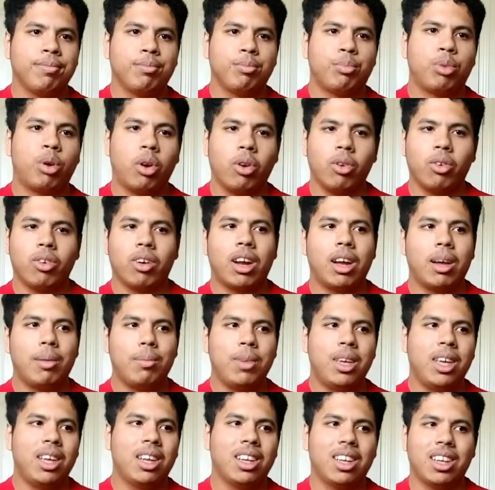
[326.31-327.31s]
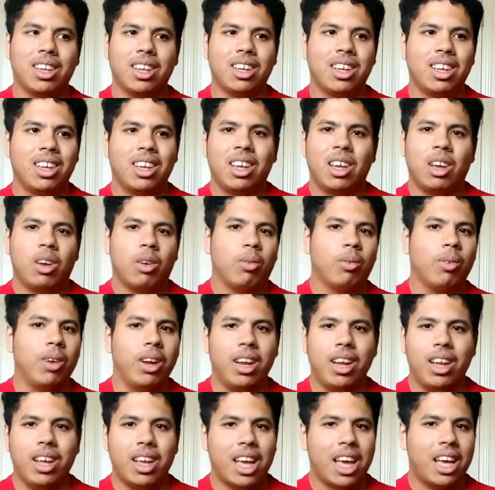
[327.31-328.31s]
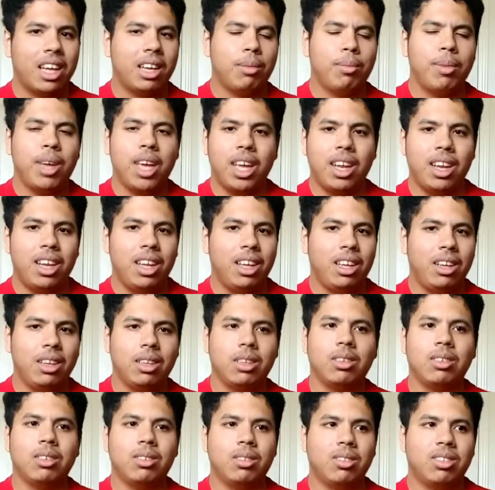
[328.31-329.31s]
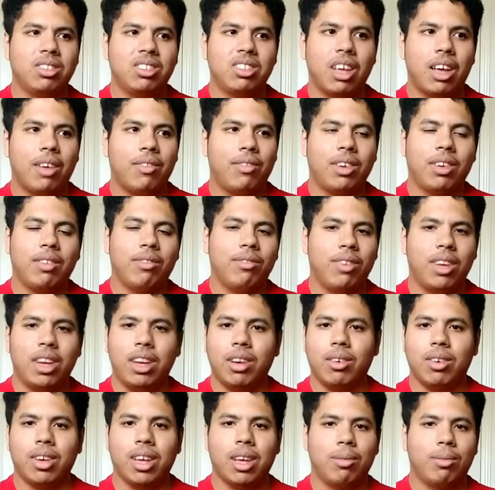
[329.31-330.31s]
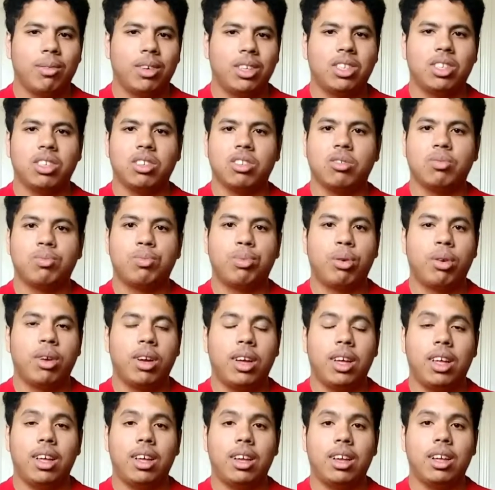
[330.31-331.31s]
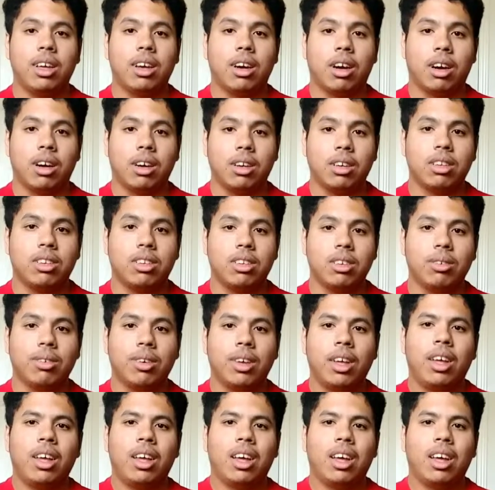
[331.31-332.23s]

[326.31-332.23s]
programming and reanimating stuff in a video game, which is pretty hard to do.